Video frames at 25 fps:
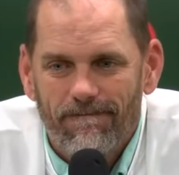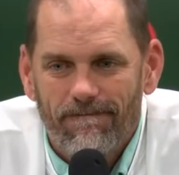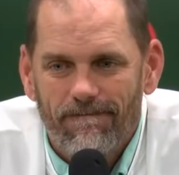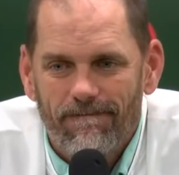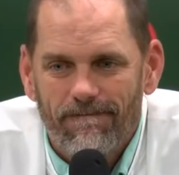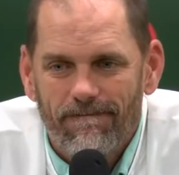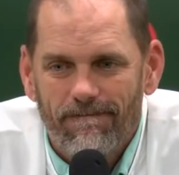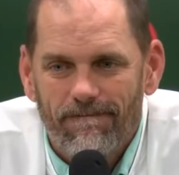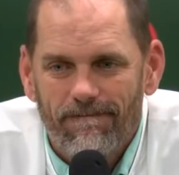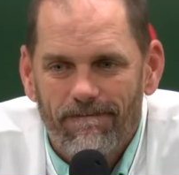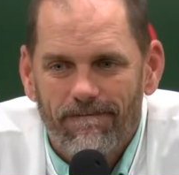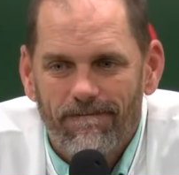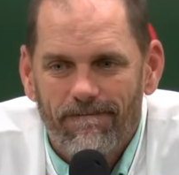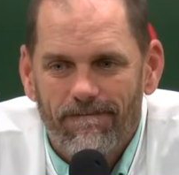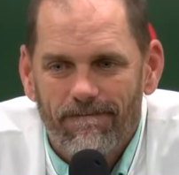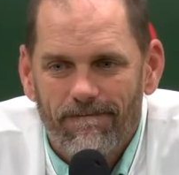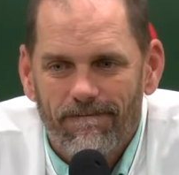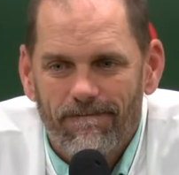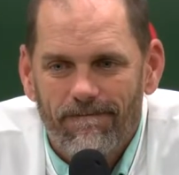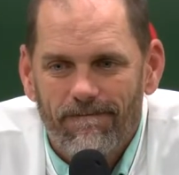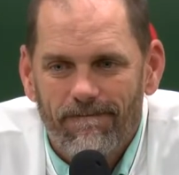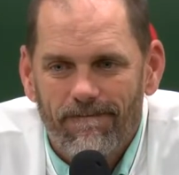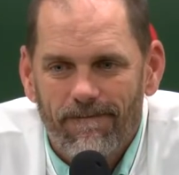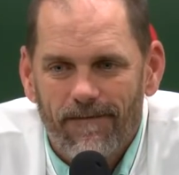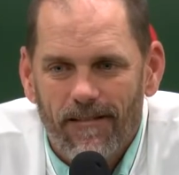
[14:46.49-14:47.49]
Clark. that
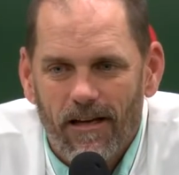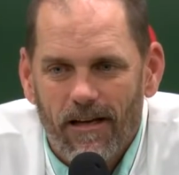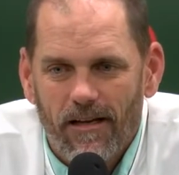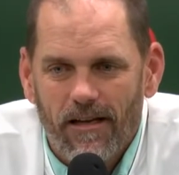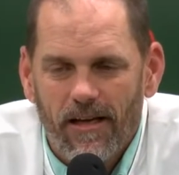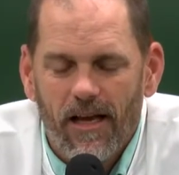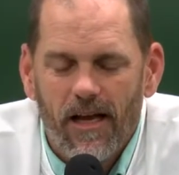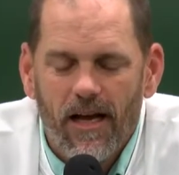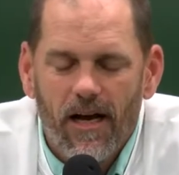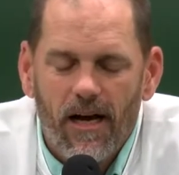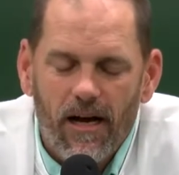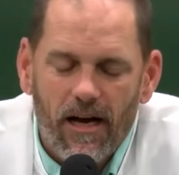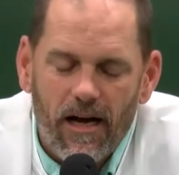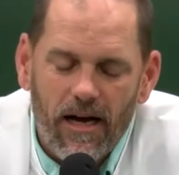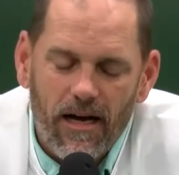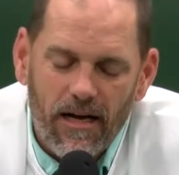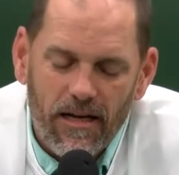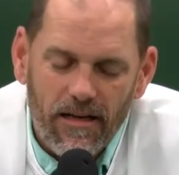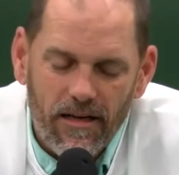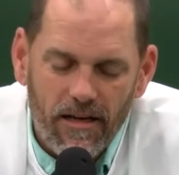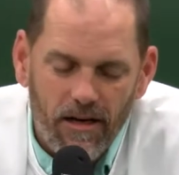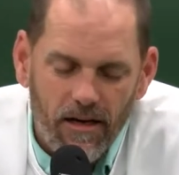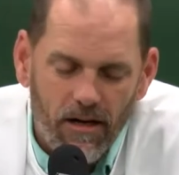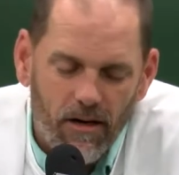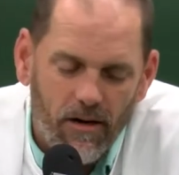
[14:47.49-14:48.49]
kind of
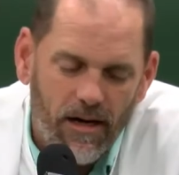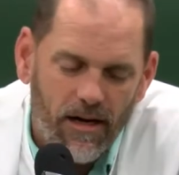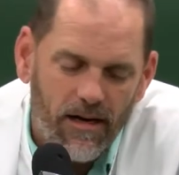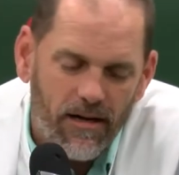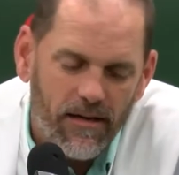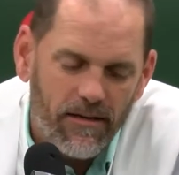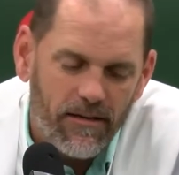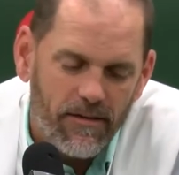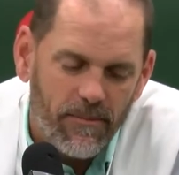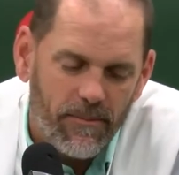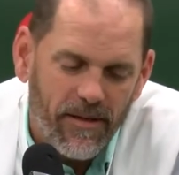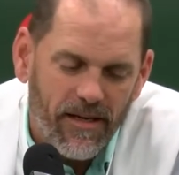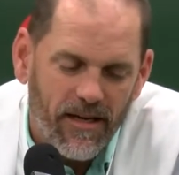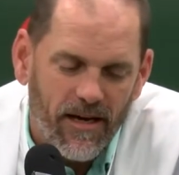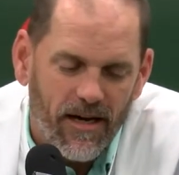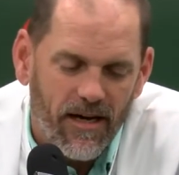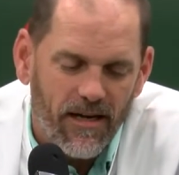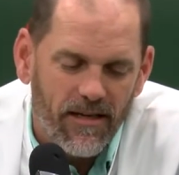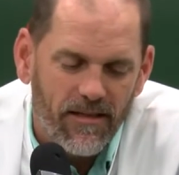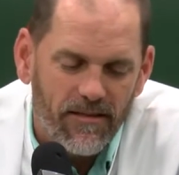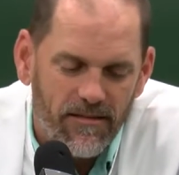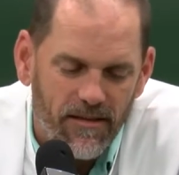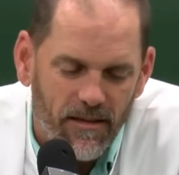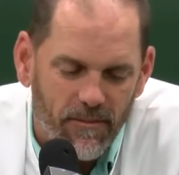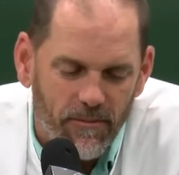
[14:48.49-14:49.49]
Yeah, you know, I, to be
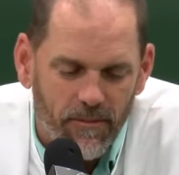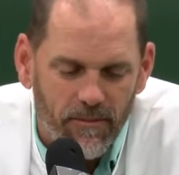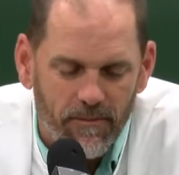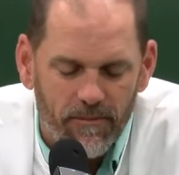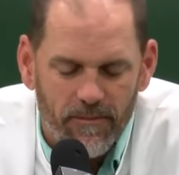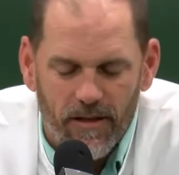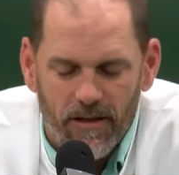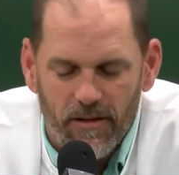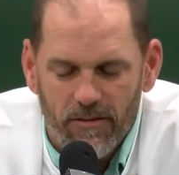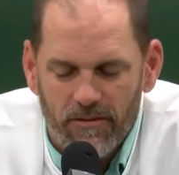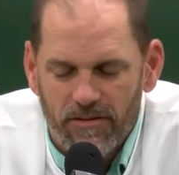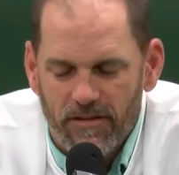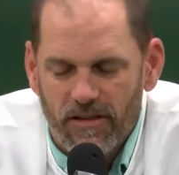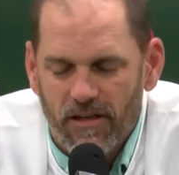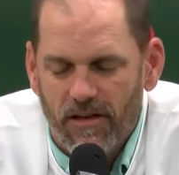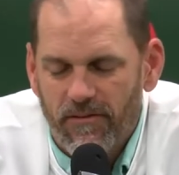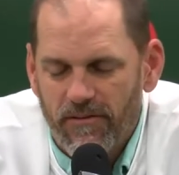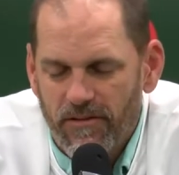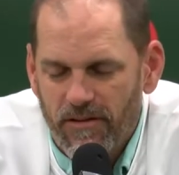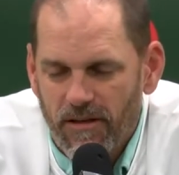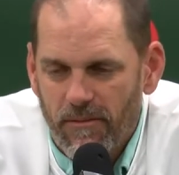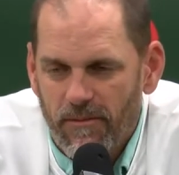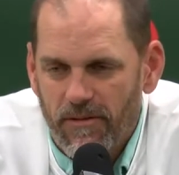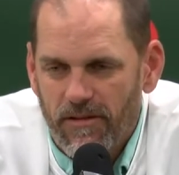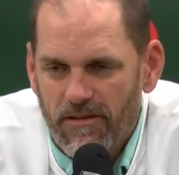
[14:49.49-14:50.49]
honest, I'm you know
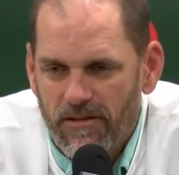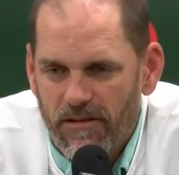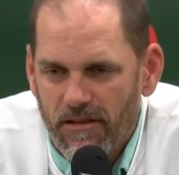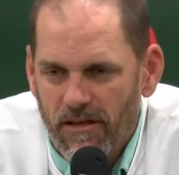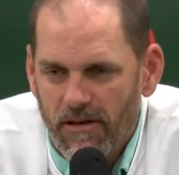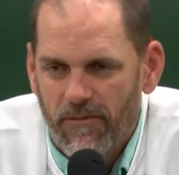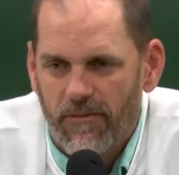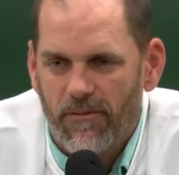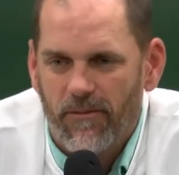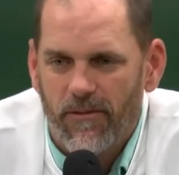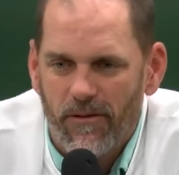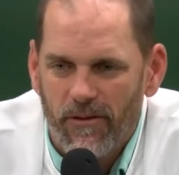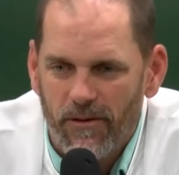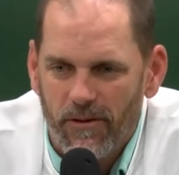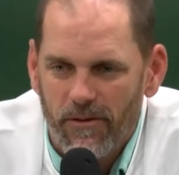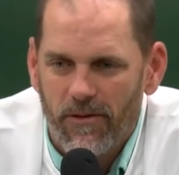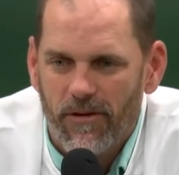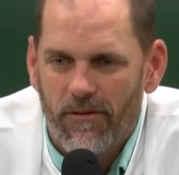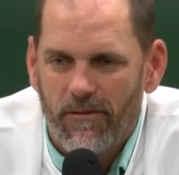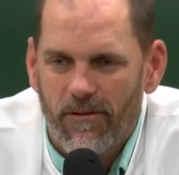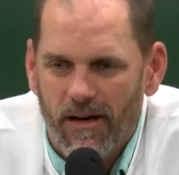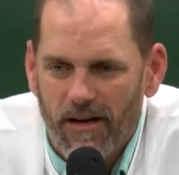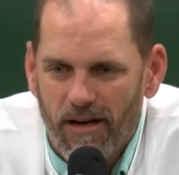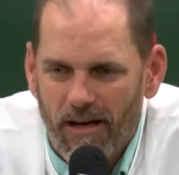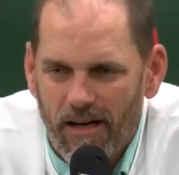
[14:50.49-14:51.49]
stuff. Some of the stuff we're
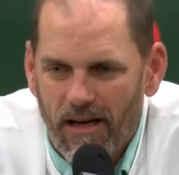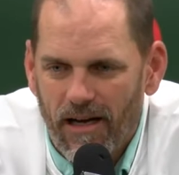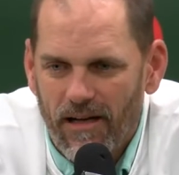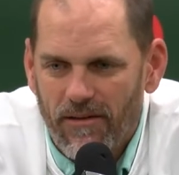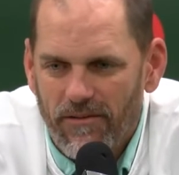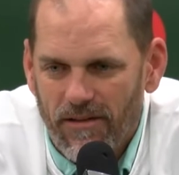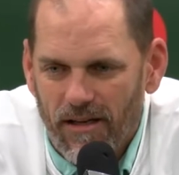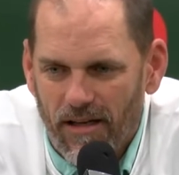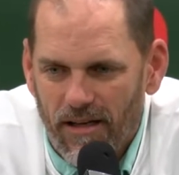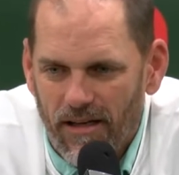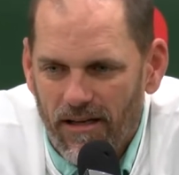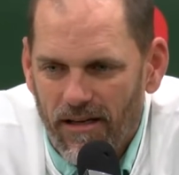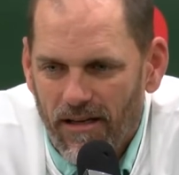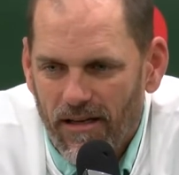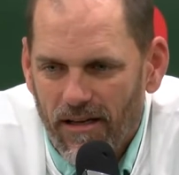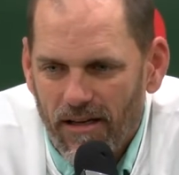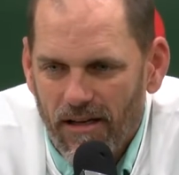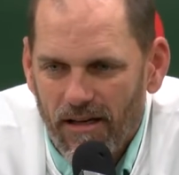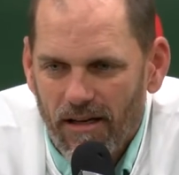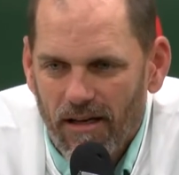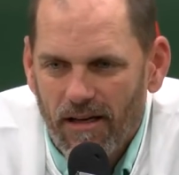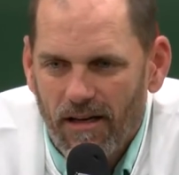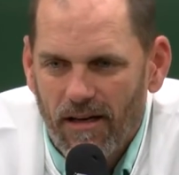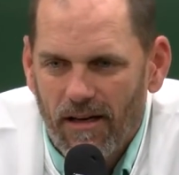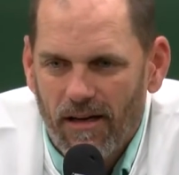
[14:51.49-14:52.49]
doing right now is like,
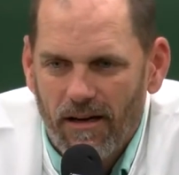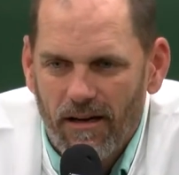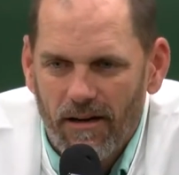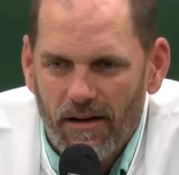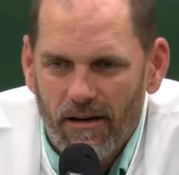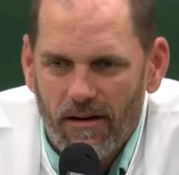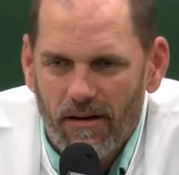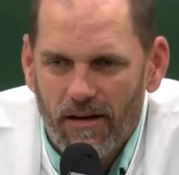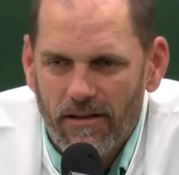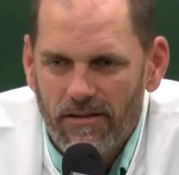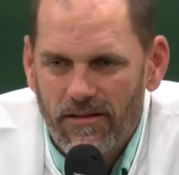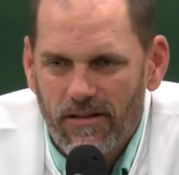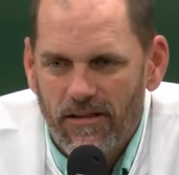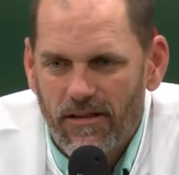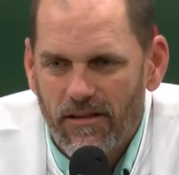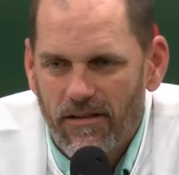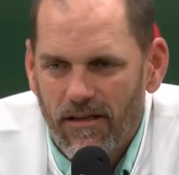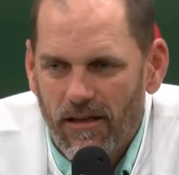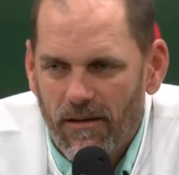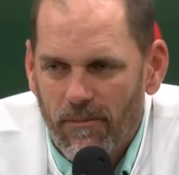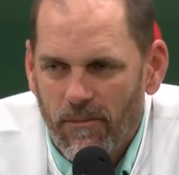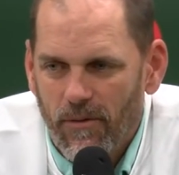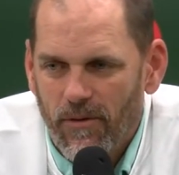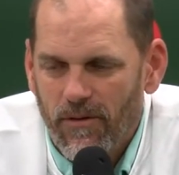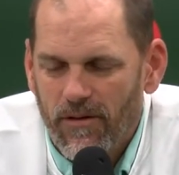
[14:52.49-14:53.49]
you know, I should have
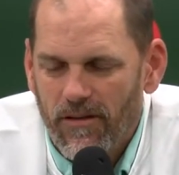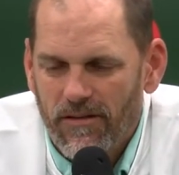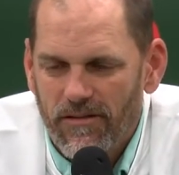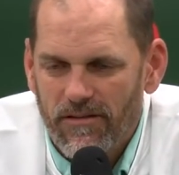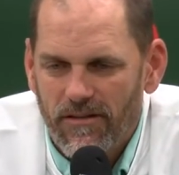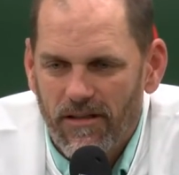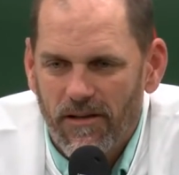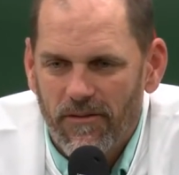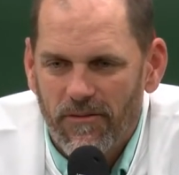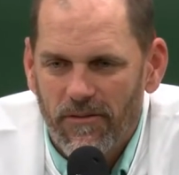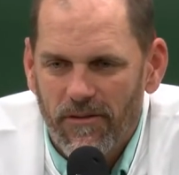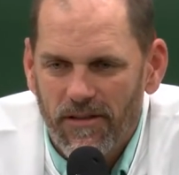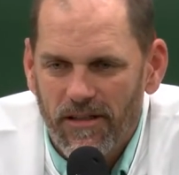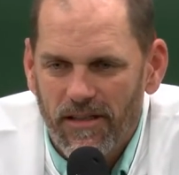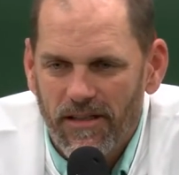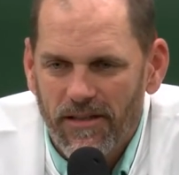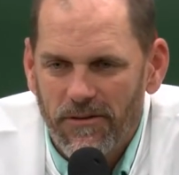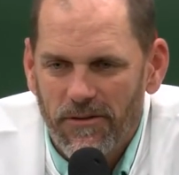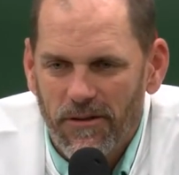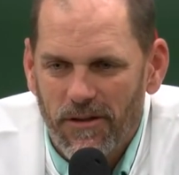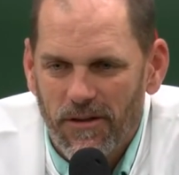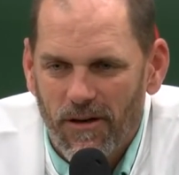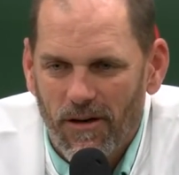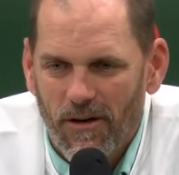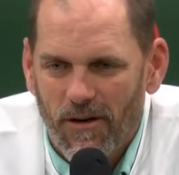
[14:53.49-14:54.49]
done more of this stuff with
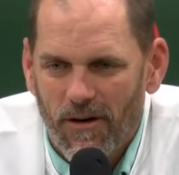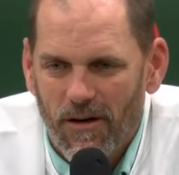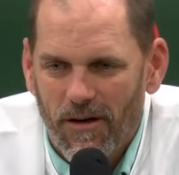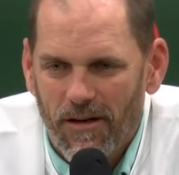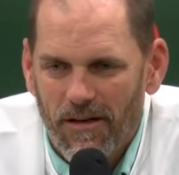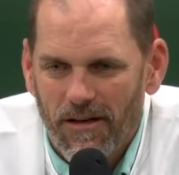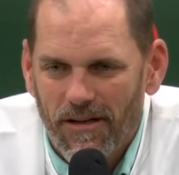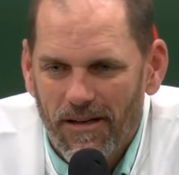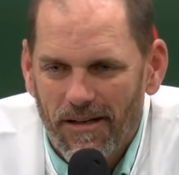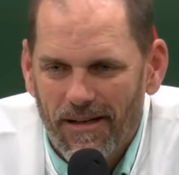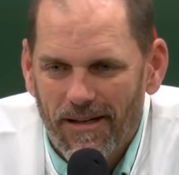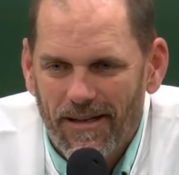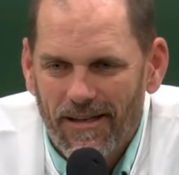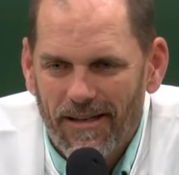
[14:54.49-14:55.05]
Detrich Clark.